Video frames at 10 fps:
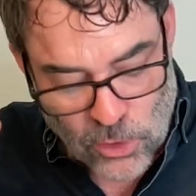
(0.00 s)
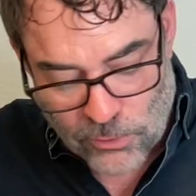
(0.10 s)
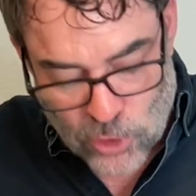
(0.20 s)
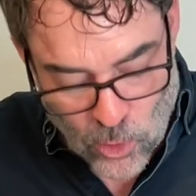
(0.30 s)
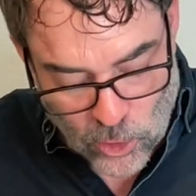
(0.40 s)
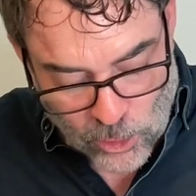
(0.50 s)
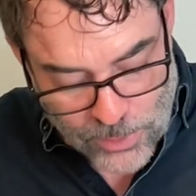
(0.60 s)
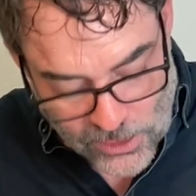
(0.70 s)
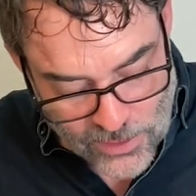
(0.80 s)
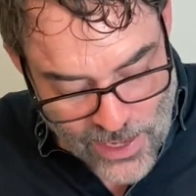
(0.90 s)
do the rhetorical
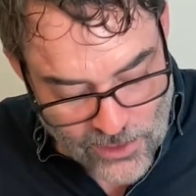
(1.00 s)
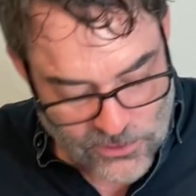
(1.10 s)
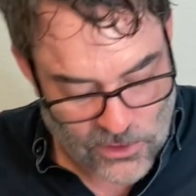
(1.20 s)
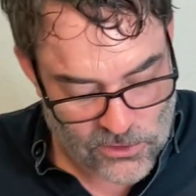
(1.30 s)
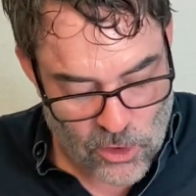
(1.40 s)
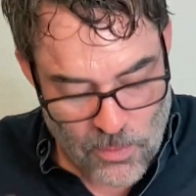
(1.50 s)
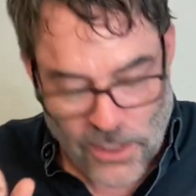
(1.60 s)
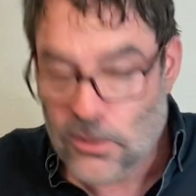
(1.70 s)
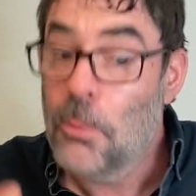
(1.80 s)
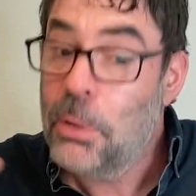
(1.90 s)
appeal analysis. You
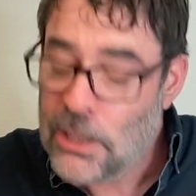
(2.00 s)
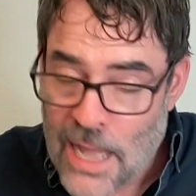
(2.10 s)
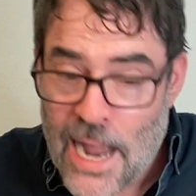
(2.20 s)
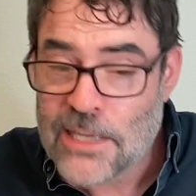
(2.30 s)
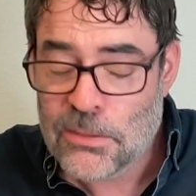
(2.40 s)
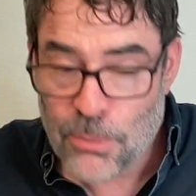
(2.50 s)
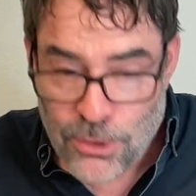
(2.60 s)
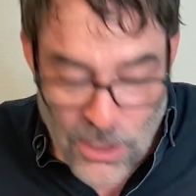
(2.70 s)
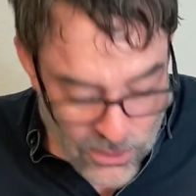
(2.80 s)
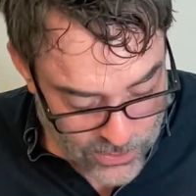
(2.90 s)
must apply some
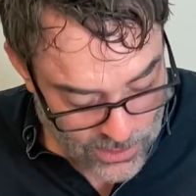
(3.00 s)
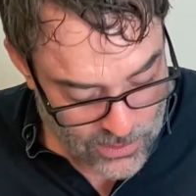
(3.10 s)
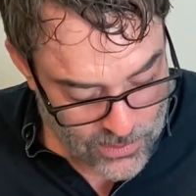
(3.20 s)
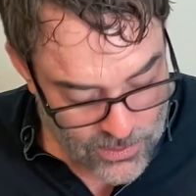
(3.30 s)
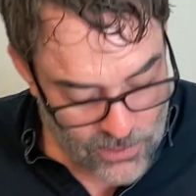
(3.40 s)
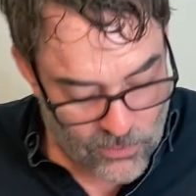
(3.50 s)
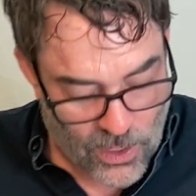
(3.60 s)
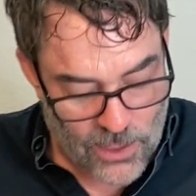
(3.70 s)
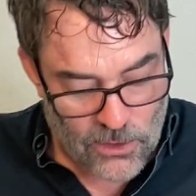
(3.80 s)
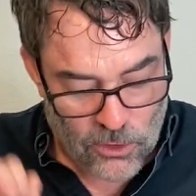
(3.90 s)
theory,
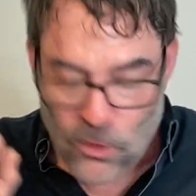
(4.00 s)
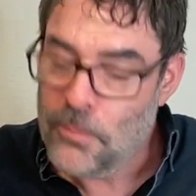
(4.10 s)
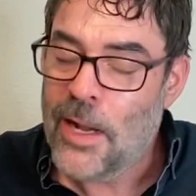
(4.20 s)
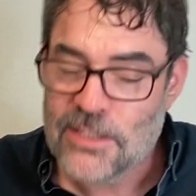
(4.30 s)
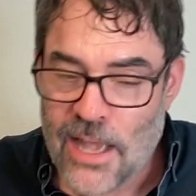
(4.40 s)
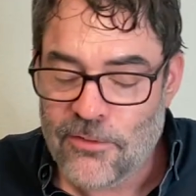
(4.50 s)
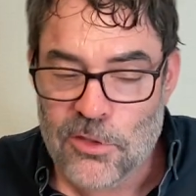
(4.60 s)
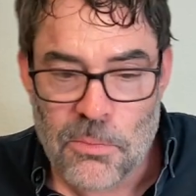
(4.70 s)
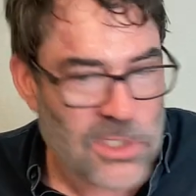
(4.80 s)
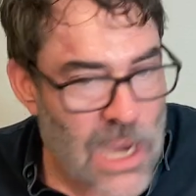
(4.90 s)
right? You must have
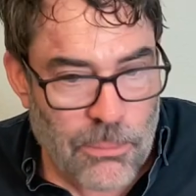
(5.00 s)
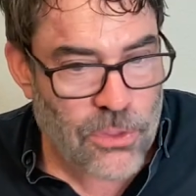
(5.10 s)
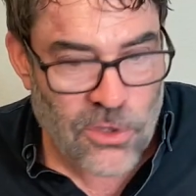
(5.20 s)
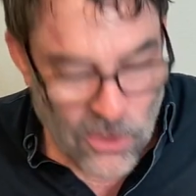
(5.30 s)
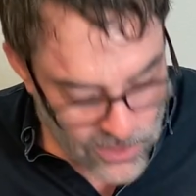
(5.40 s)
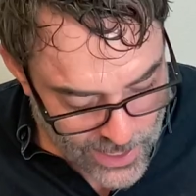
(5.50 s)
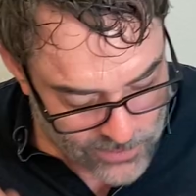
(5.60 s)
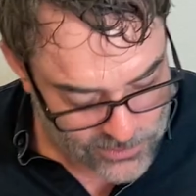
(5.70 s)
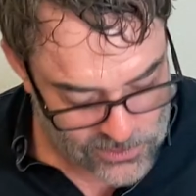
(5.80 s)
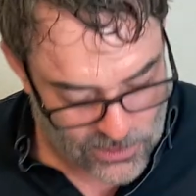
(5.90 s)
some depth to your
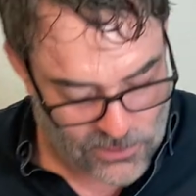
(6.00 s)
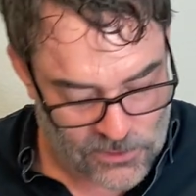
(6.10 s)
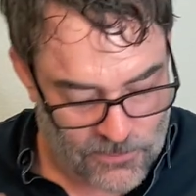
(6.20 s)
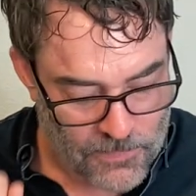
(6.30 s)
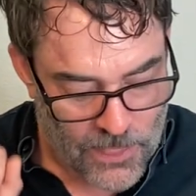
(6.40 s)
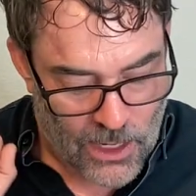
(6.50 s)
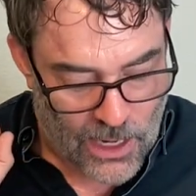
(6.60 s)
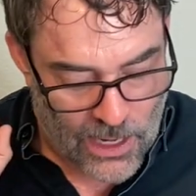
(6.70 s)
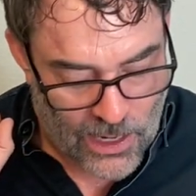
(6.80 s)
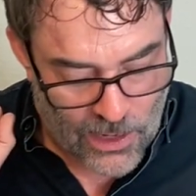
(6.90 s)
analysis.
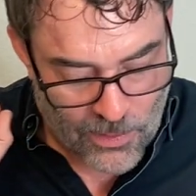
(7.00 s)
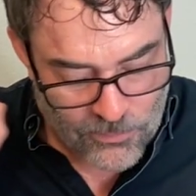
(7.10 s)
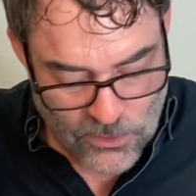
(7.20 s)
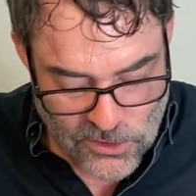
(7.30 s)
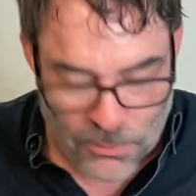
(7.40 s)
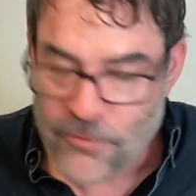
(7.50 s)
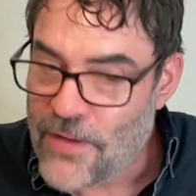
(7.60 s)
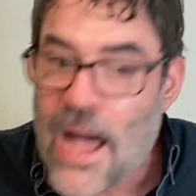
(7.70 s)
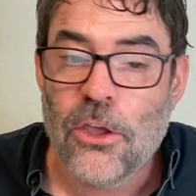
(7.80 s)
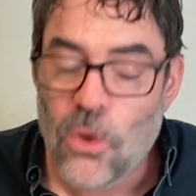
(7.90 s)
Some
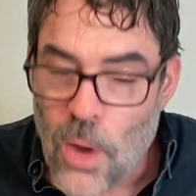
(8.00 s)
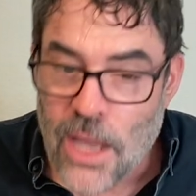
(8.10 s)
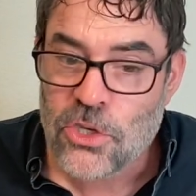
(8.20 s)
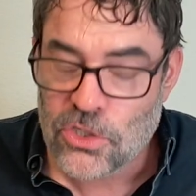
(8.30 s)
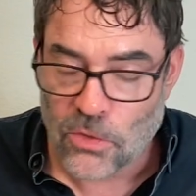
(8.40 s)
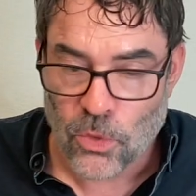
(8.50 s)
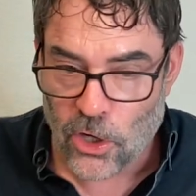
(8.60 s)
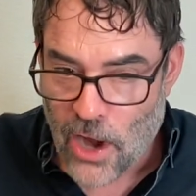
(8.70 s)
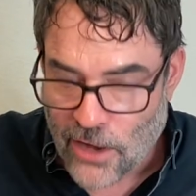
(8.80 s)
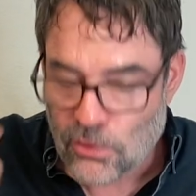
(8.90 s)
evaluation where
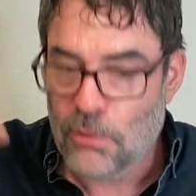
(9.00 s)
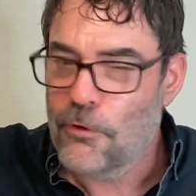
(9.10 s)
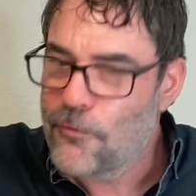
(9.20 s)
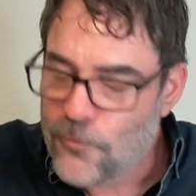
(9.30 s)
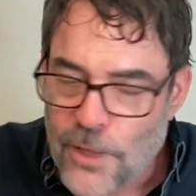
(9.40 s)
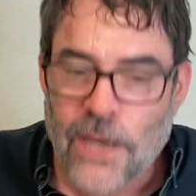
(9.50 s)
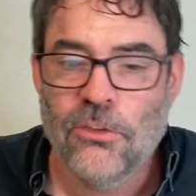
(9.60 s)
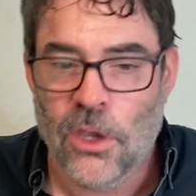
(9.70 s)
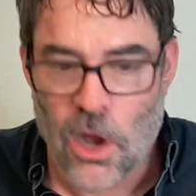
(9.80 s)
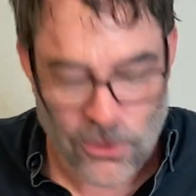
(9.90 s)
you're actually
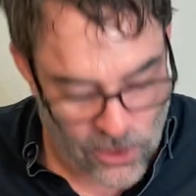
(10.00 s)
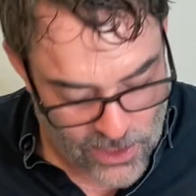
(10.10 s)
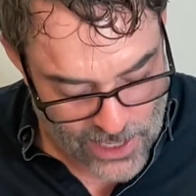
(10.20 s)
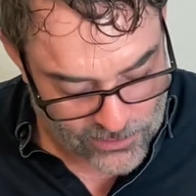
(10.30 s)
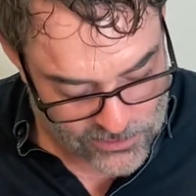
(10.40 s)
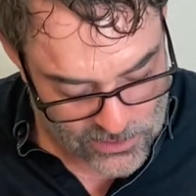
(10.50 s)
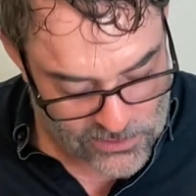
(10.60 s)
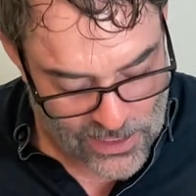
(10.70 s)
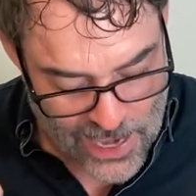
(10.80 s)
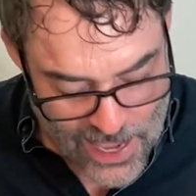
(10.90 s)
reflecting on your
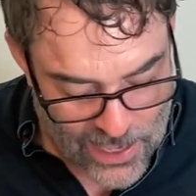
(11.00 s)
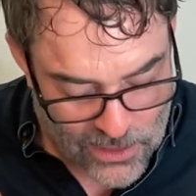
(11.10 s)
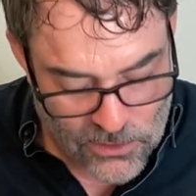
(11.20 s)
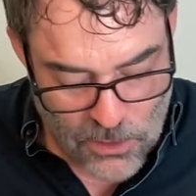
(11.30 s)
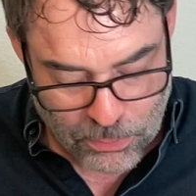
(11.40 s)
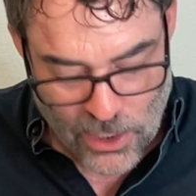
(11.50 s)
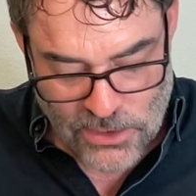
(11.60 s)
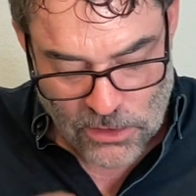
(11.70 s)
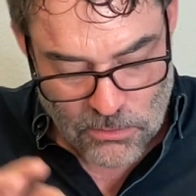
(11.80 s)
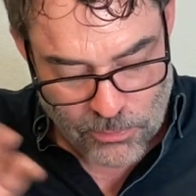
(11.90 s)
analysis, and the
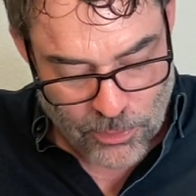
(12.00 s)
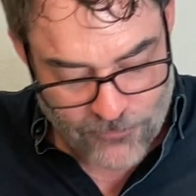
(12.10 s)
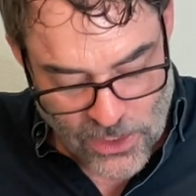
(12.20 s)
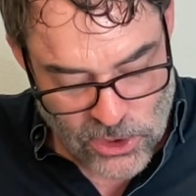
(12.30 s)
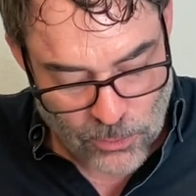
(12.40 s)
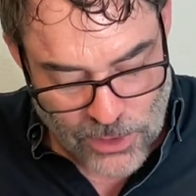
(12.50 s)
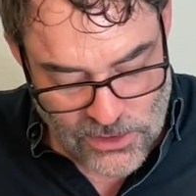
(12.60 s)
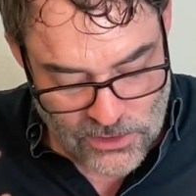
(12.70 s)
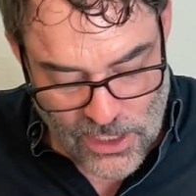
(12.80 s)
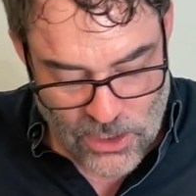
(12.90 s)
professional
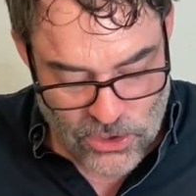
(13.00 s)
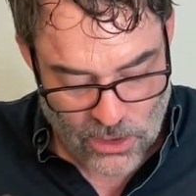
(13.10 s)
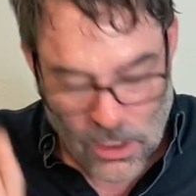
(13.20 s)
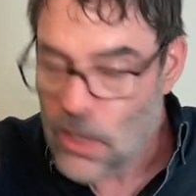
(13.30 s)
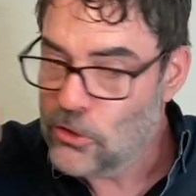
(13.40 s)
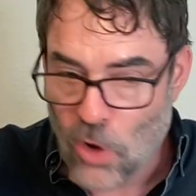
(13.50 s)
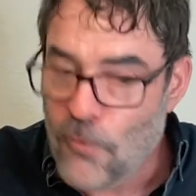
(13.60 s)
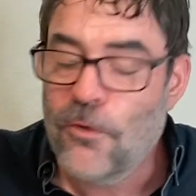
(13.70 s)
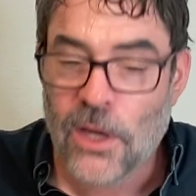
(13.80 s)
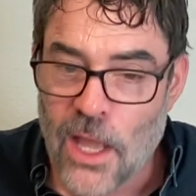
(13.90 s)
presentation.
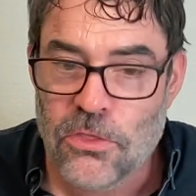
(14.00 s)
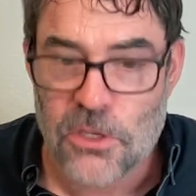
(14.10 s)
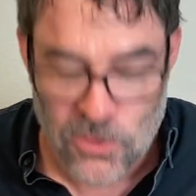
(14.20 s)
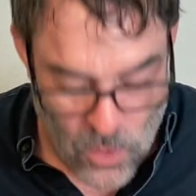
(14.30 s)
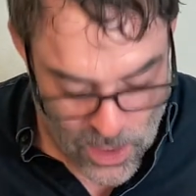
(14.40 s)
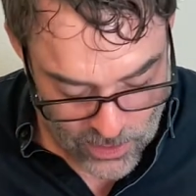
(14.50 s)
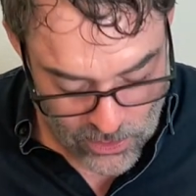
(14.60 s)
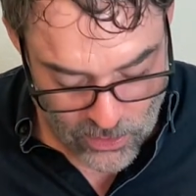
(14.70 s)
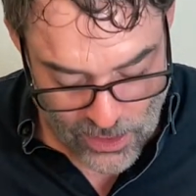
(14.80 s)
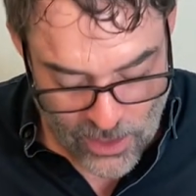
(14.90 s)
Don't forget this one,
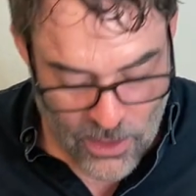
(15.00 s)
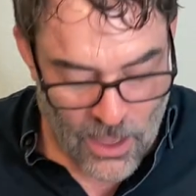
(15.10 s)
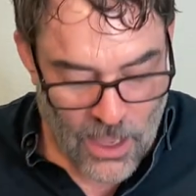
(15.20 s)
okay?